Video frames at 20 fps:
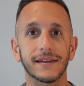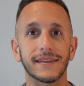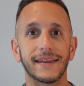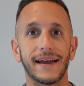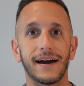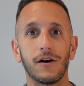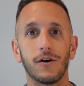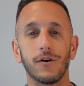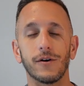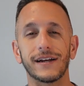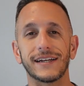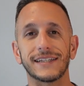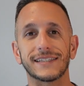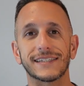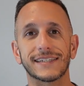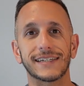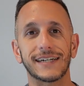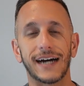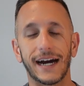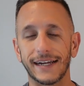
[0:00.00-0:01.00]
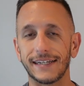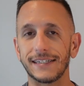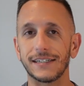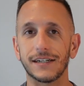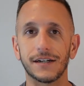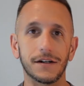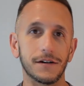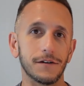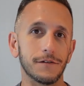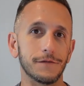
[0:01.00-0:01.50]
Now, it's kind
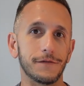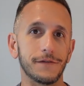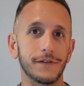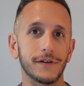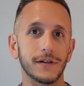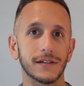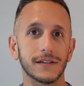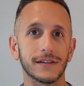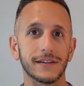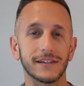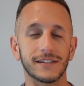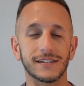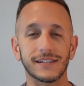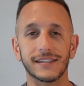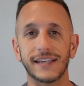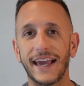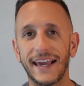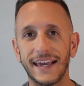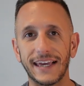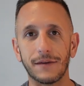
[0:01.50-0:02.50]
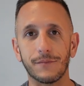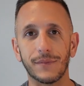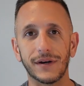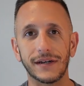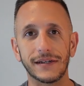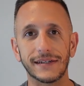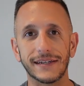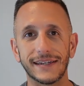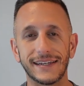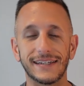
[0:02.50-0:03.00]
of the same
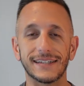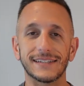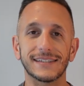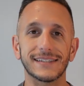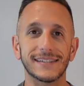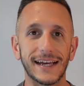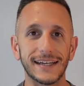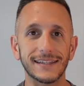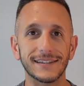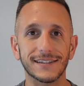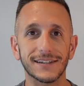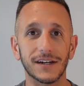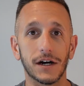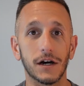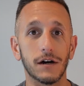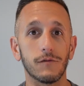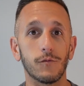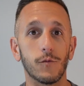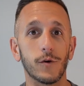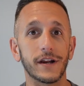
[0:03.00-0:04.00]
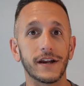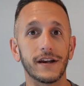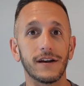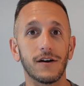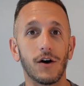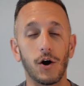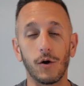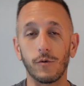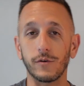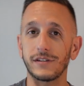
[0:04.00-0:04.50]
in a sense of what
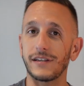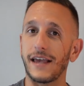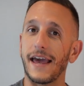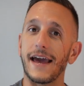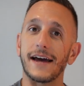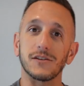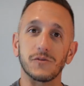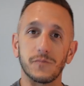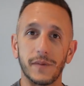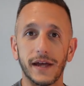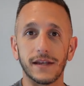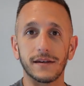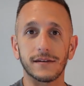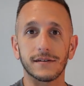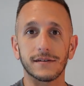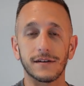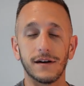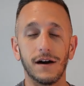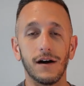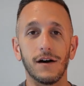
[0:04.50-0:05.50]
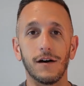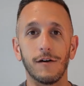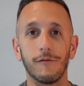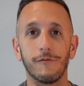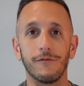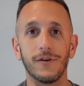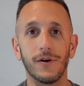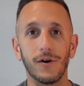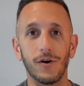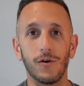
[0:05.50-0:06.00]
it always has been
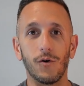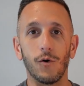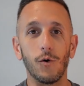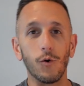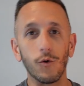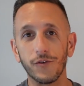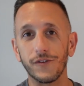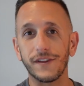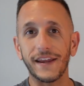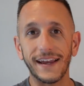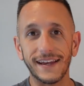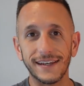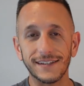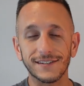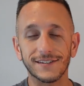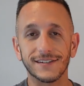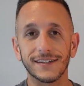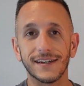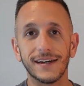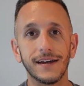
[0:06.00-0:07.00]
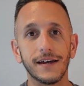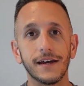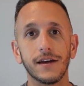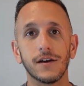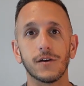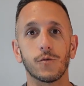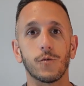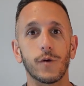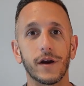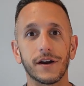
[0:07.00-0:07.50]
of the old days,
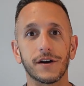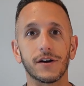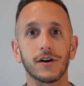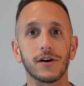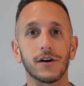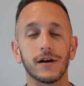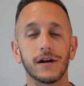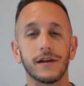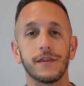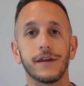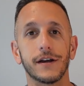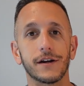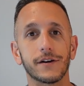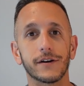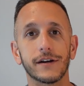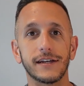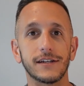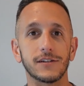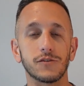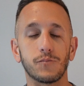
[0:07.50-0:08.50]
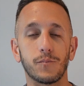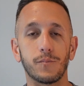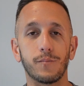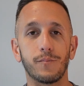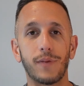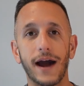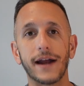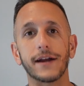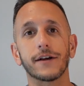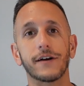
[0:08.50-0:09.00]
where there is
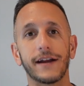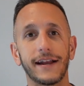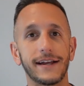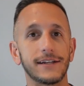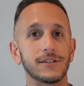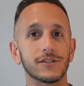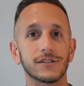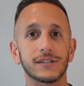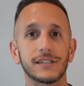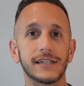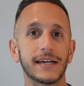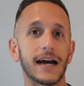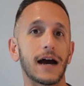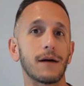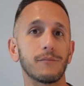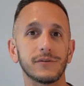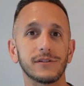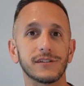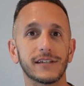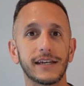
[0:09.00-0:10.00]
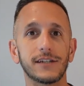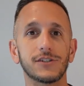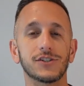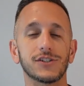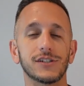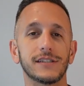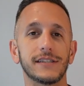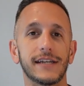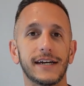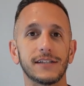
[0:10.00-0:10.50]
buyer agency
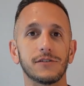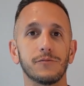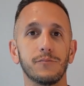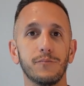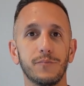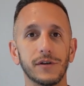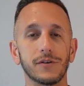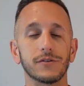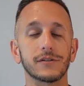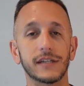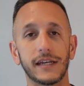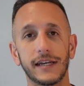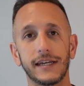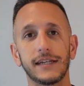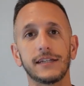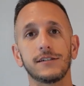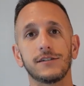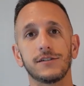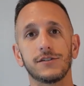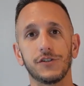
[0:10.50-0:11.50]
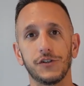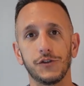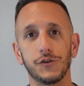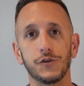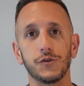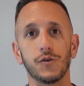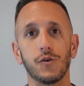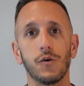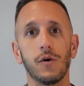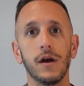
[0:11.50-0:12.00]
compensation that's built
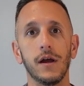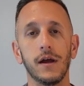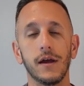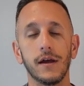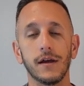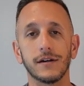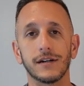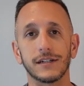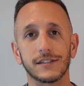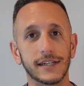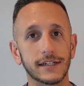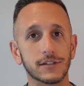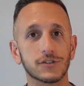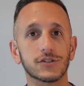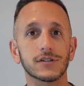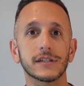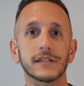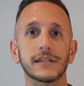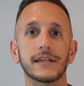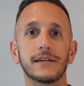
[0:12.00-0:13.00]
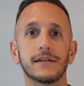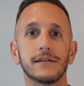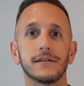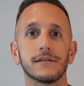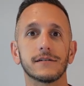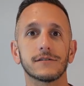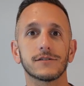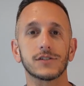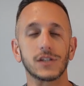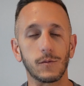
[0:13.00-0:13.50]
into essentially
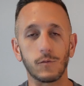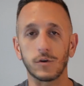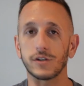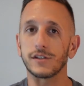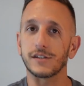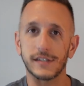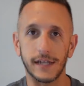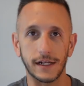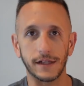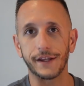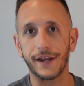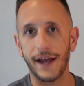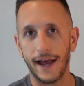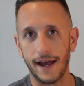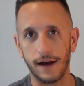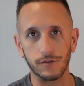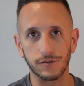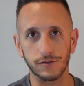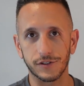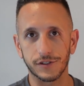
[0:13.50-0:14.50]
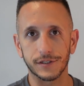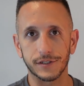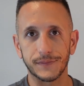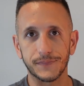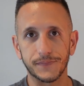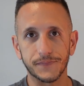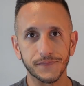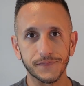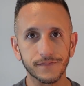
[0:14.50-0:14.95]
someone selling a house.